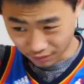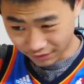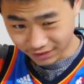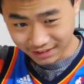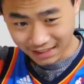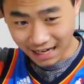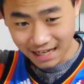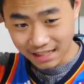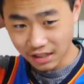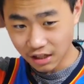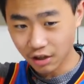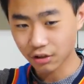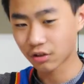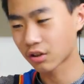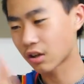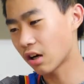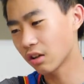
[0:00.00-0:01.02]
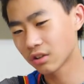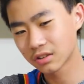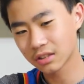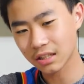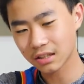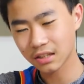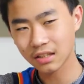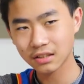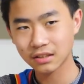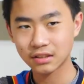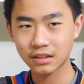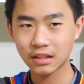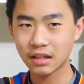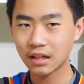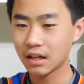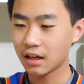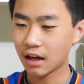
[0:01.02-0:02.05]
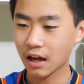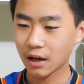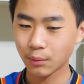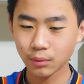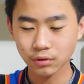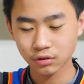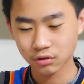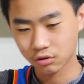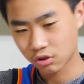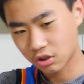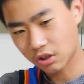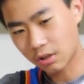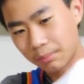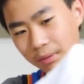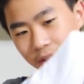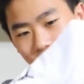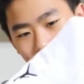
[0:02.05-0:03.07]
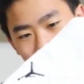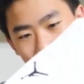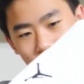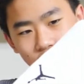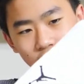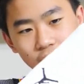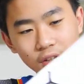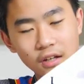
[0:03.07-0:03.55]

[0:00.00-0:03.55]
if there's any other colors like this, I will search it up later.